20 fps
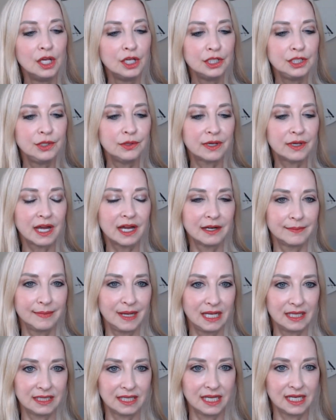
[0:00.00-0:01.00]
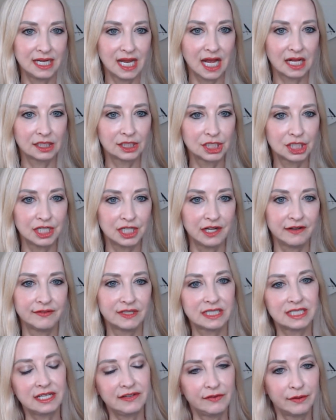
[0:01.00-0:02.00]
you kind of made the analogy of
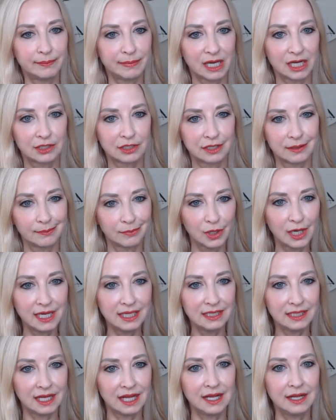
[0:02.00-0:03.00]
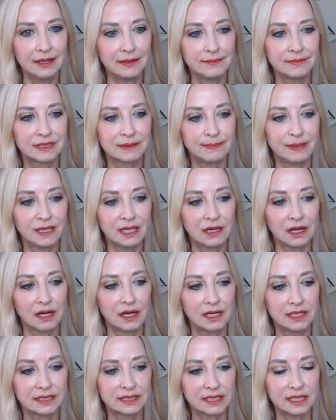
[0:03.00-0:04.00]
it's even better than brain games
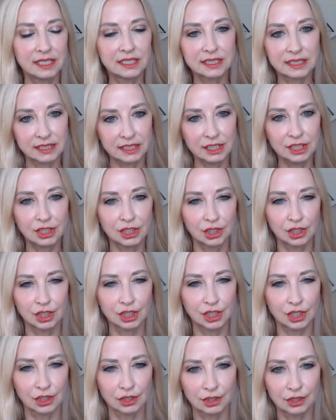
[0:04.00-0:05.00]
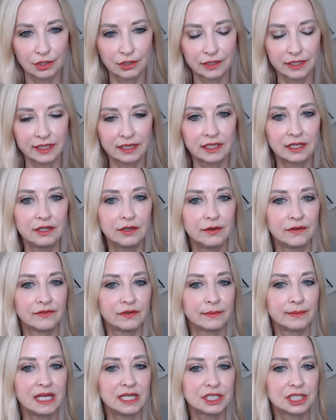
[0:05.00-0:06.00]
because you're learning that new
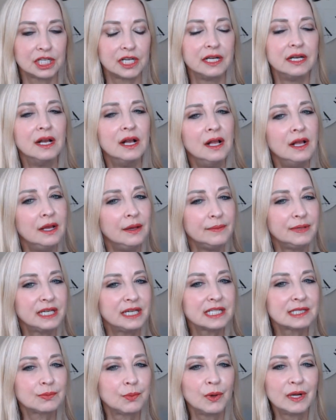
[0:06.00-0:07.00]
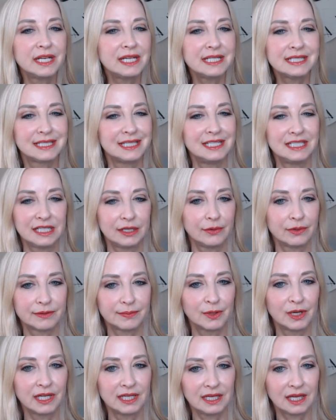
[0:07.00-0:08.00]
information. Because what is the deal with
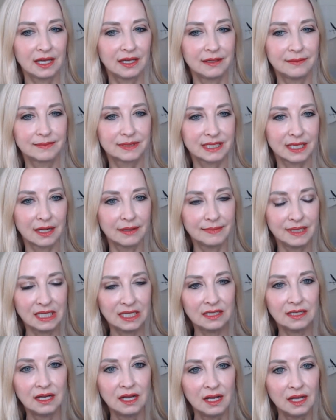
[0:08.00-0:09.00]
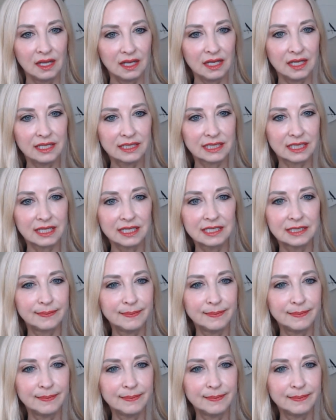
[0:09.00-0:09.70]
brain games? I mean, Is